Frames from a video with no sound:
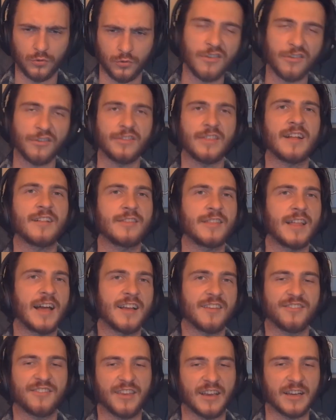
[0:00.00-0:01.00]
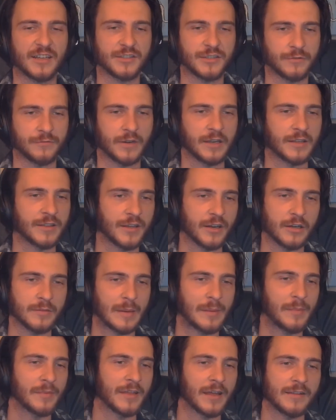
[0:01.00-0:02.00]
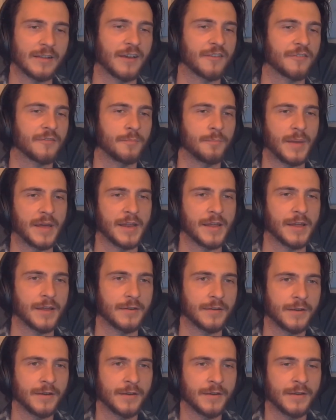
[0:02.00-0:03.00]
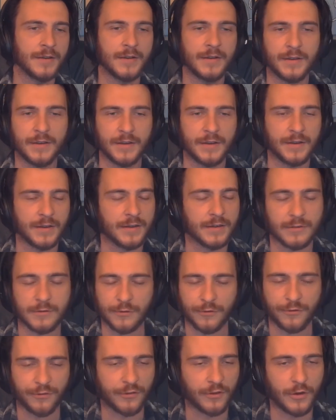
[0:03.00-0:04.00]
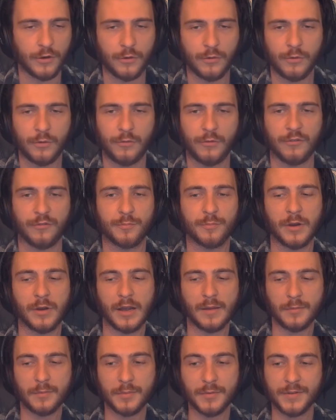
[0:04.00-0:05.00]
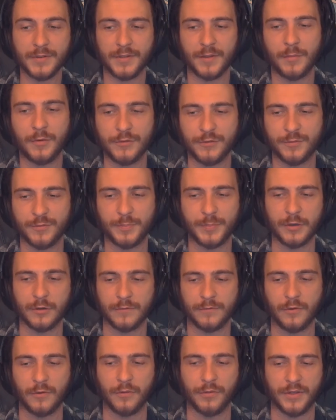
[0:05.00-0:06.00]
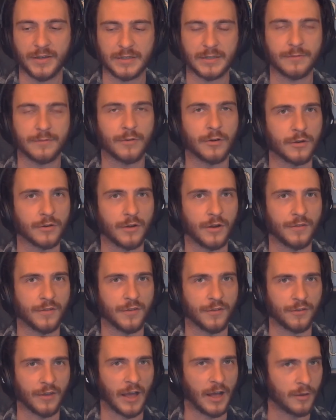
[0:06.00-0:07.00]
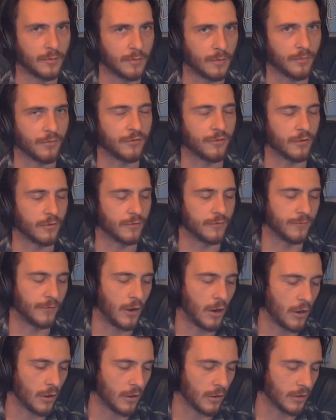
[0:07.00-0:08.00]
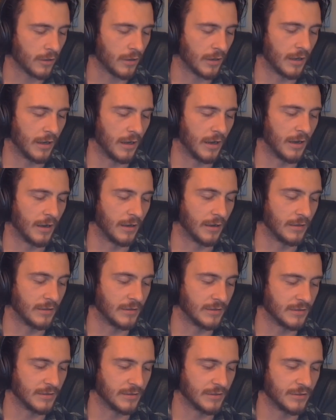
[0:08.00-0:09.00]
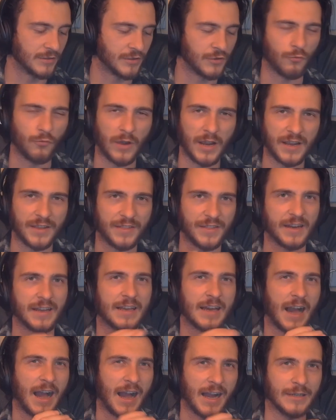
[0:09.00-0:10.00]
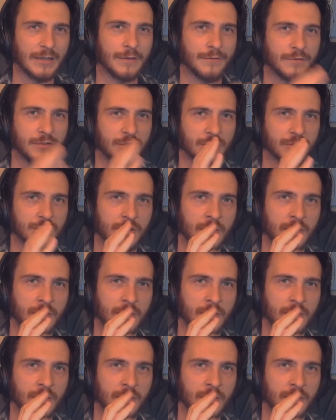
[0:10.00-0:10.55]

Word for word: That last section right there, maybe that last minute or so, was probably the most beautiful thing I've heard on this album so far. Uh, the way that it kind of just